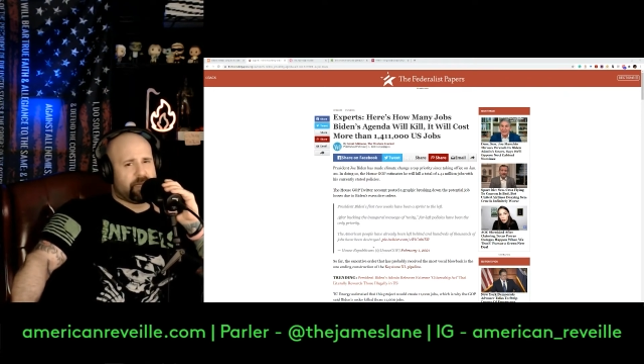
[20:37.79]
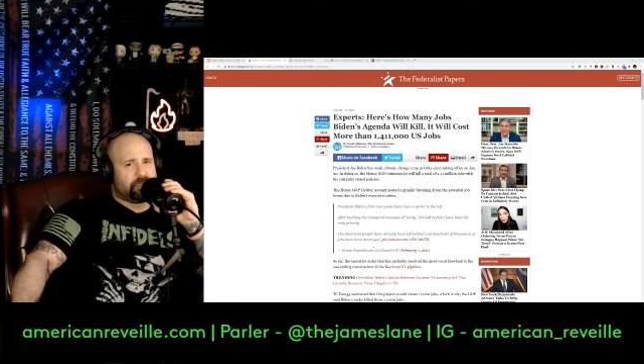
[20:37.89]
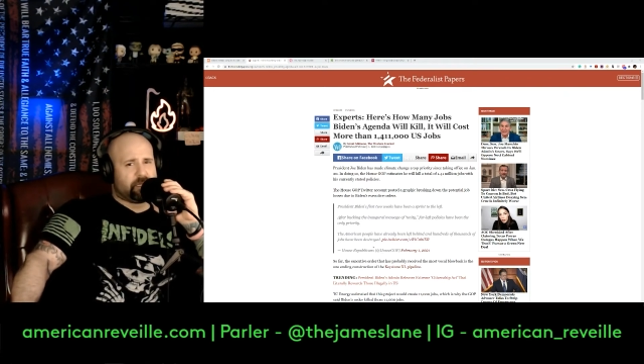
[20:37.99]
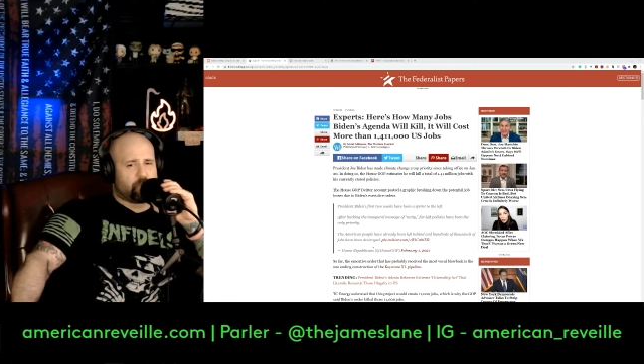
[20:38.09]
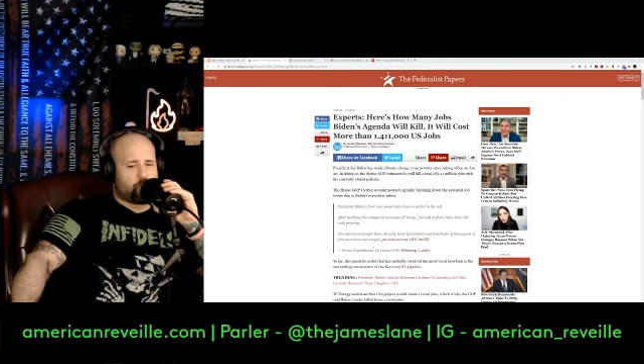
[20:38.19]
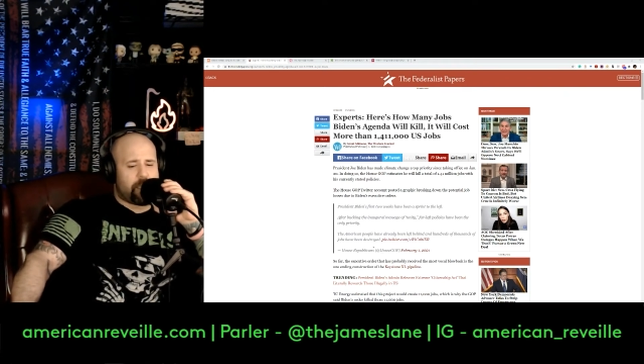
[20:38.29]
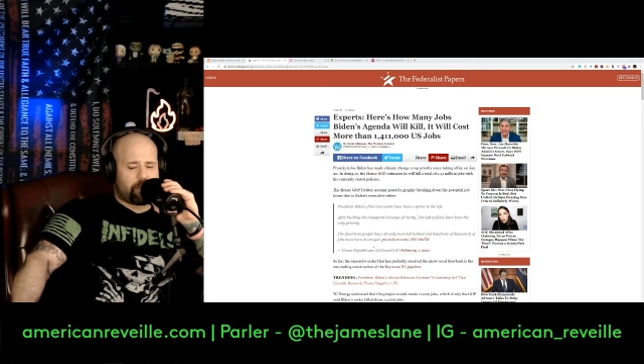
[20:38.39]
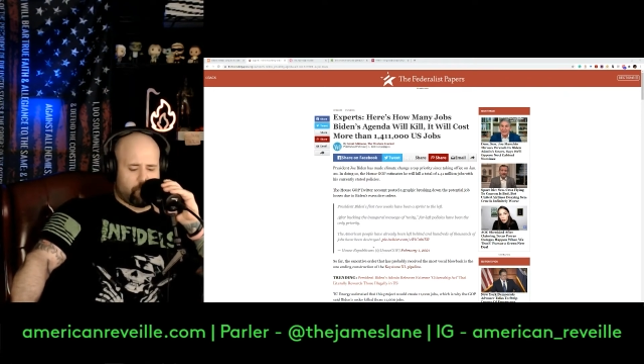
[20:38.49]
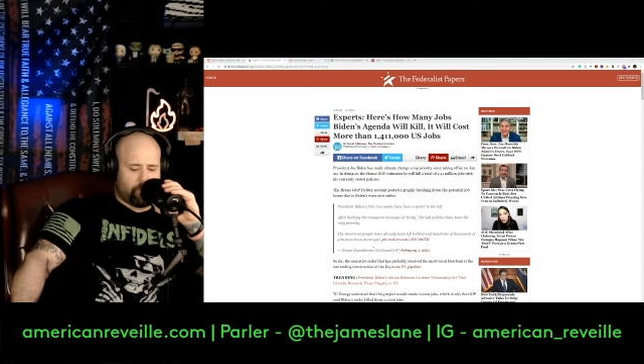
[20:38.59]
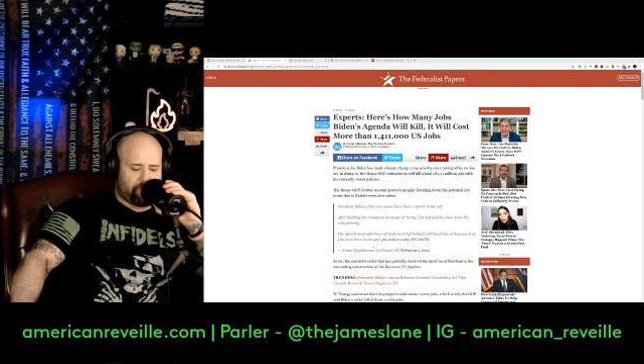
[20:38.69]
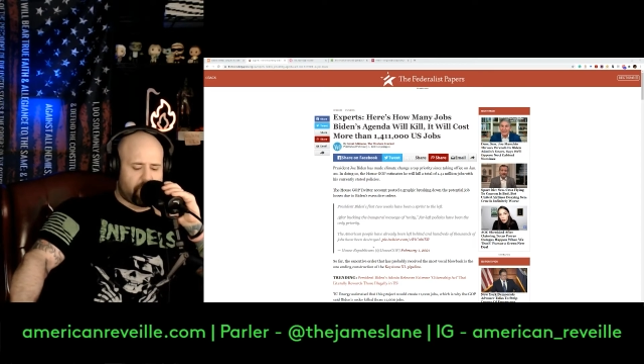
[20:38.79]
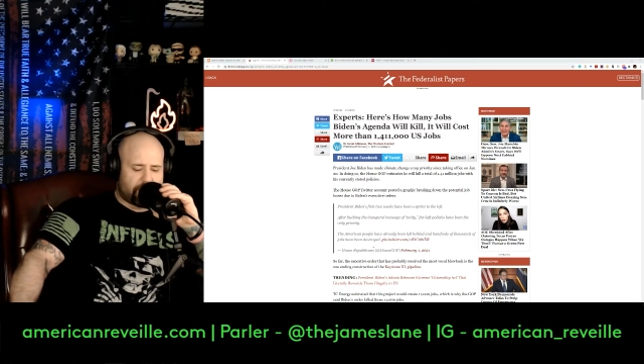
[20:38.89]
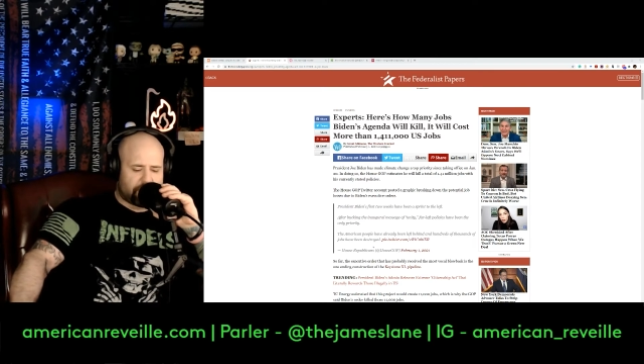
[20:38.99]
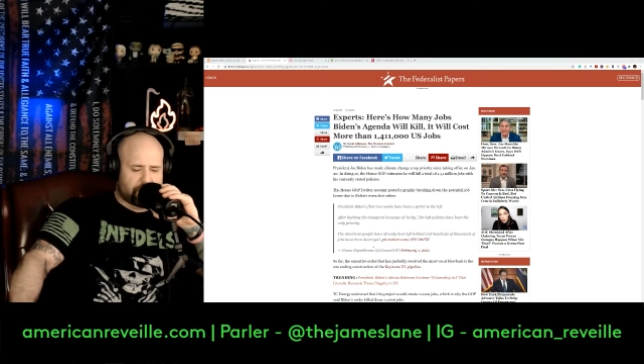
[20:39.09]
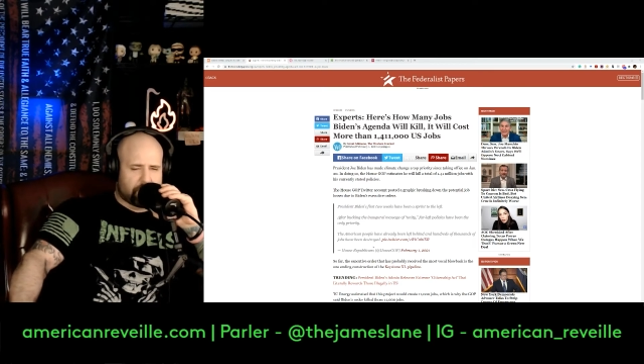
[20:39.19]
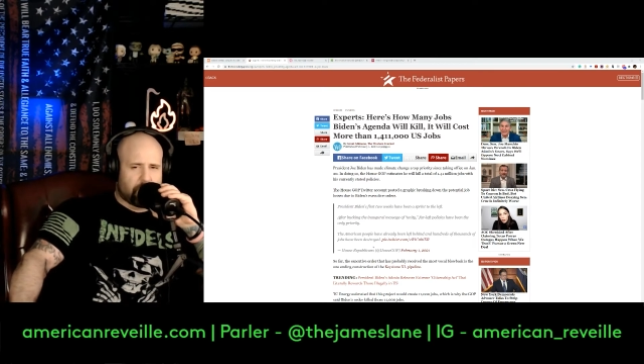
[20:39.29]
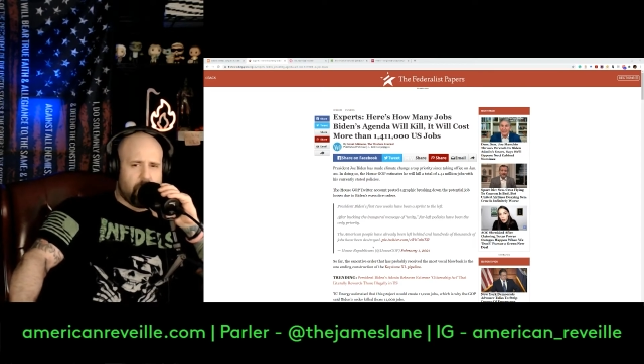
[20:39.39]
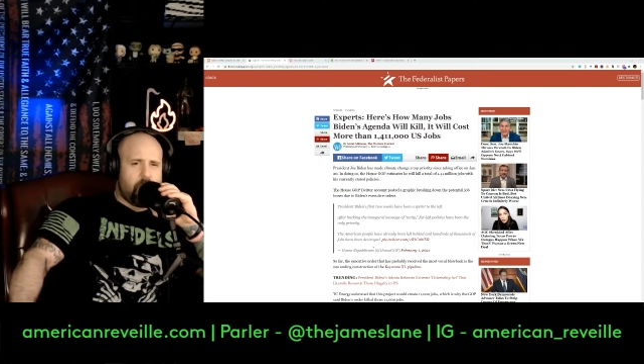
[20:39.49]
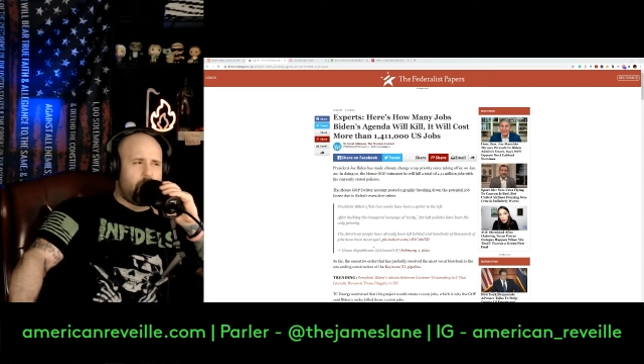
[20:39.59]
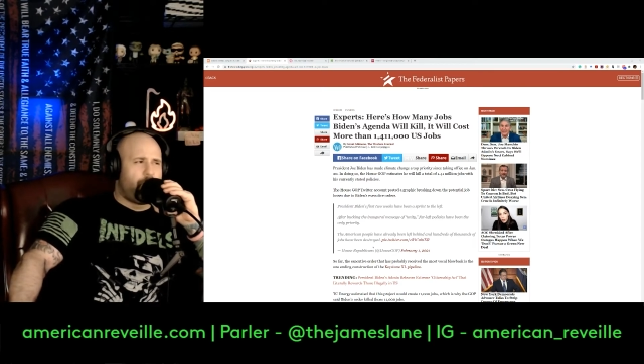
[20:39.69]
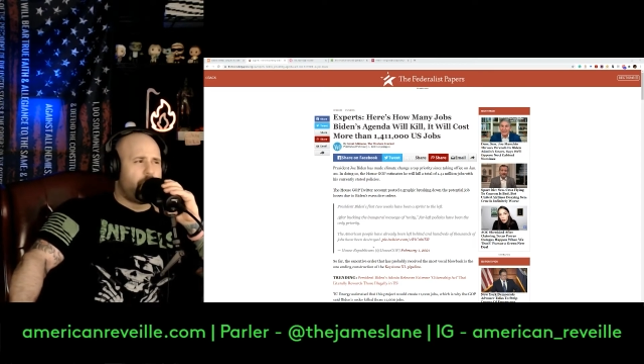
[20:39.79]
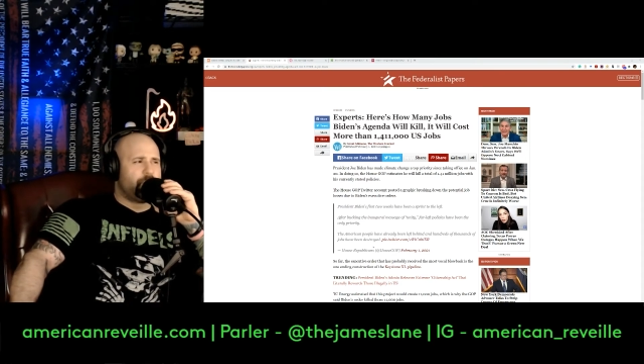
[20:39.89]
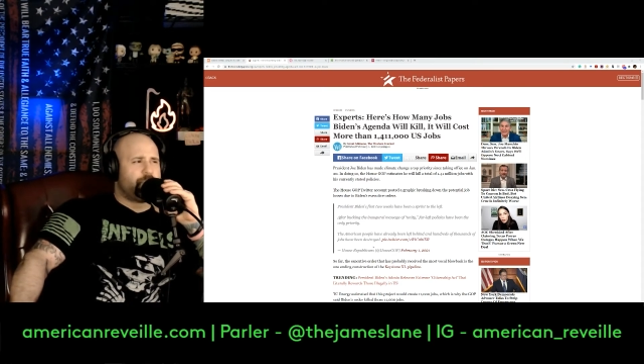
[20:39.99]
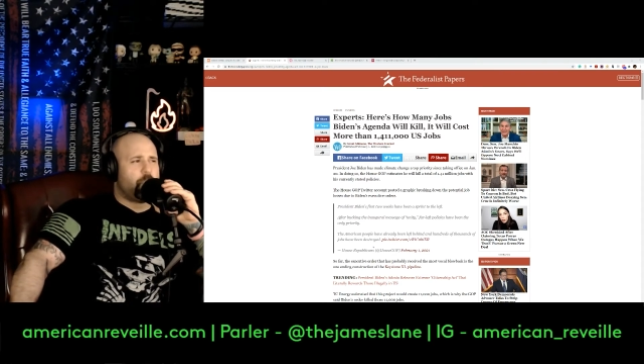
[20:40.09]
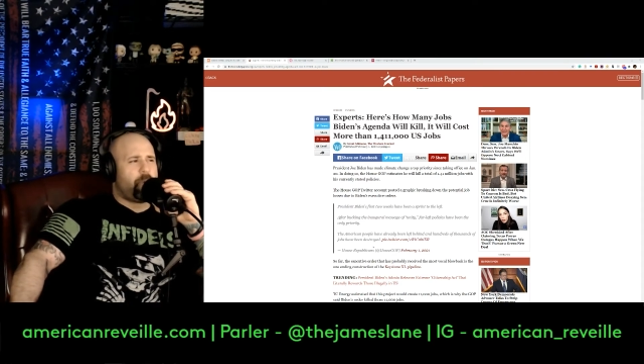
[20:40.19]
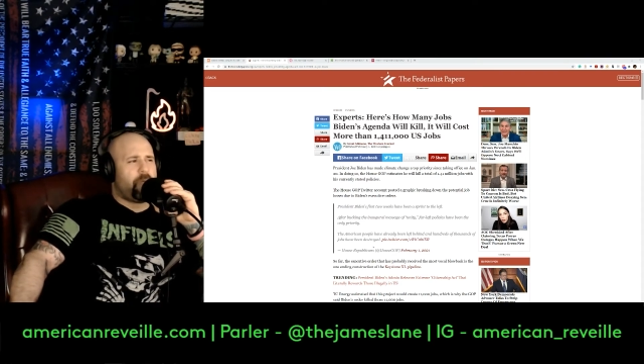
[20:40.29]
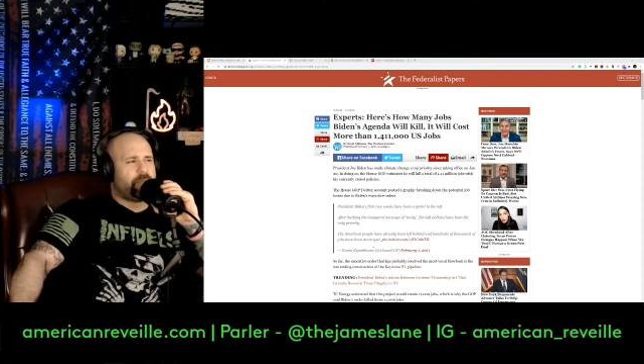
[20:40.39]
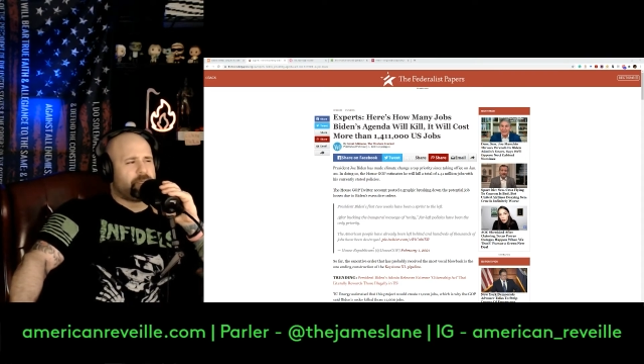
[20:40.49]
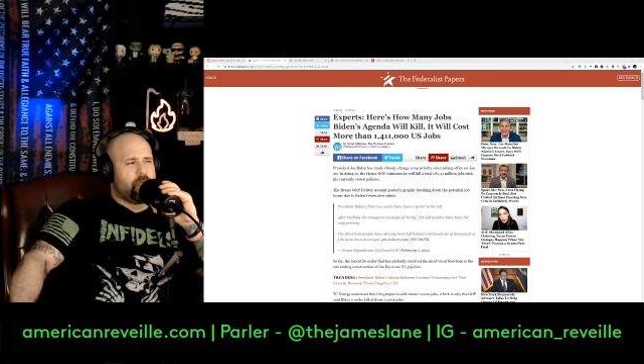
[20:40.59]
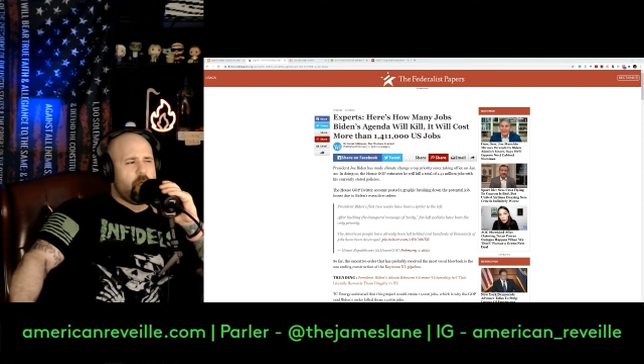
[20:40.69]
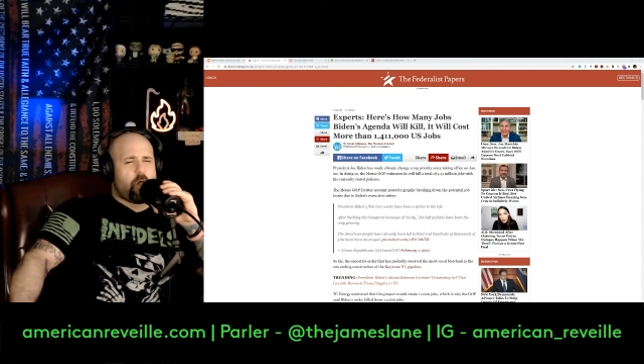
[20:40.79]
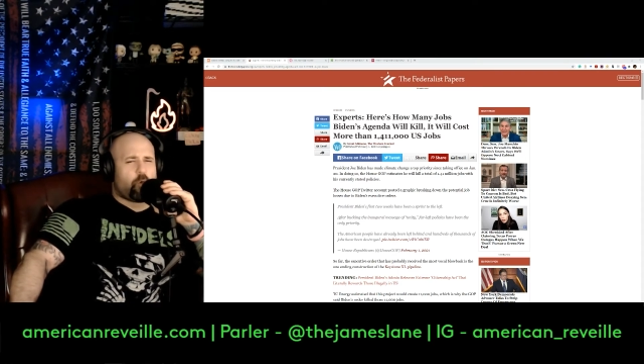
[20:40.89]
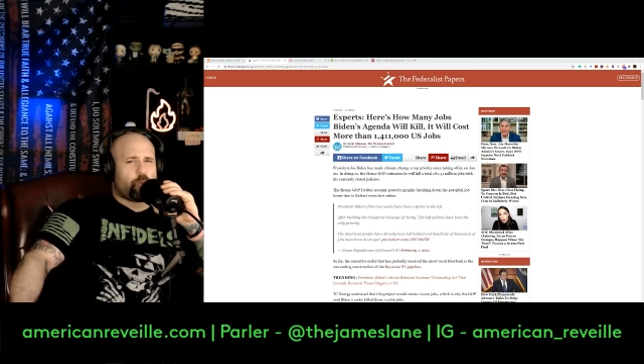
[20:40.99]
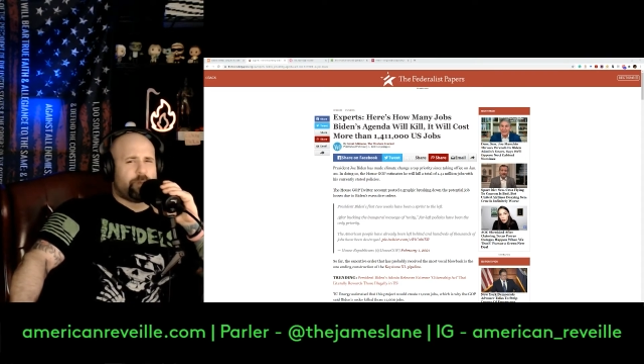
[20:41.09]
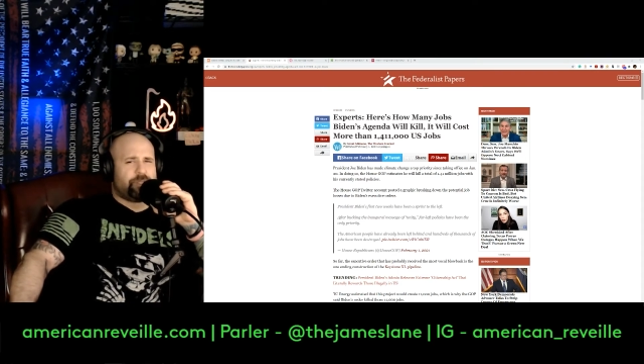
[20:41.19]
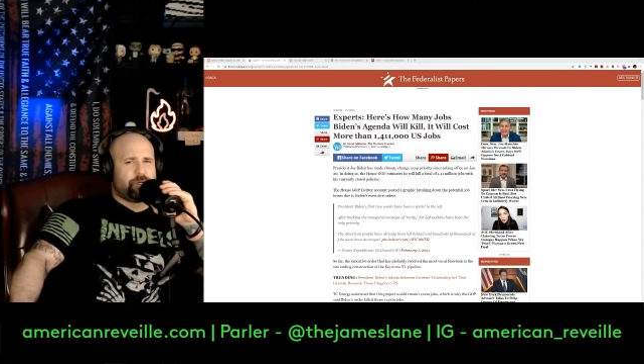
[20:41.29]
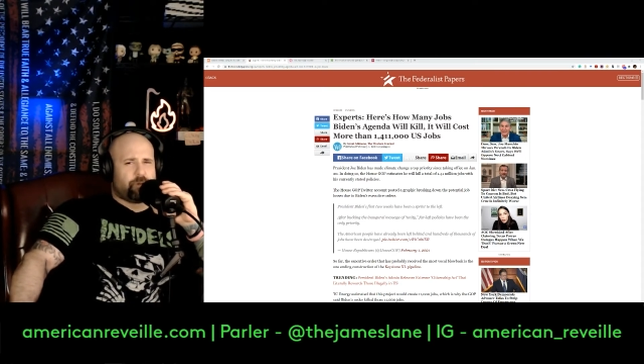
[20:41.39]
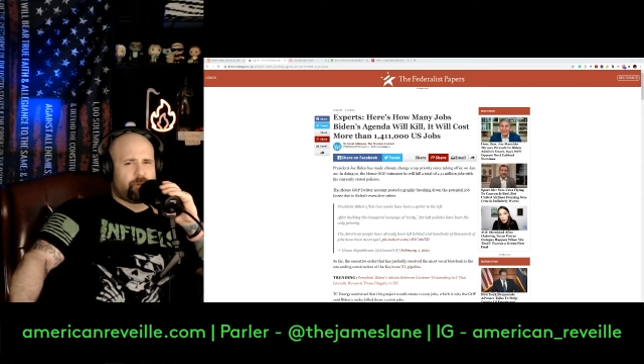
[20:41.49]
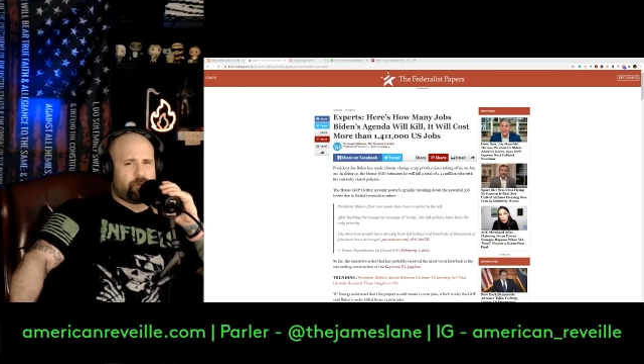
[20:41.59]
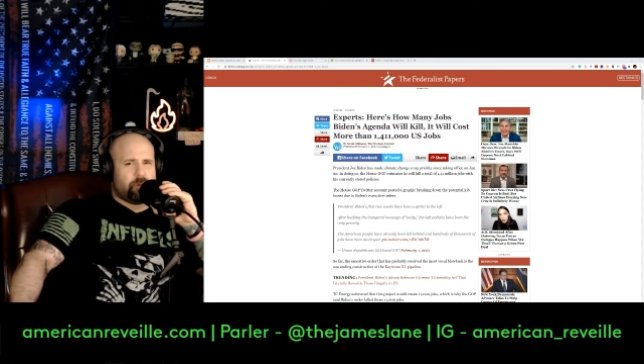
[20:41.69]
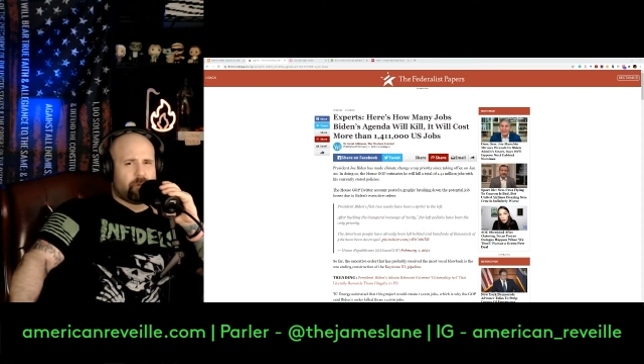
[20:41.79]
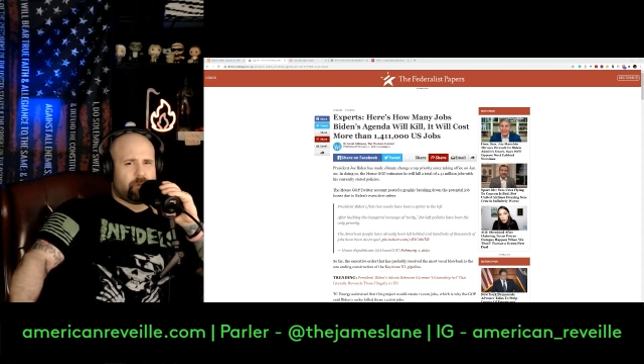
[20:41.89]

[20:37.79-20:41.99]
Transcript: And it's a direct reflection upon Joe Biden's original,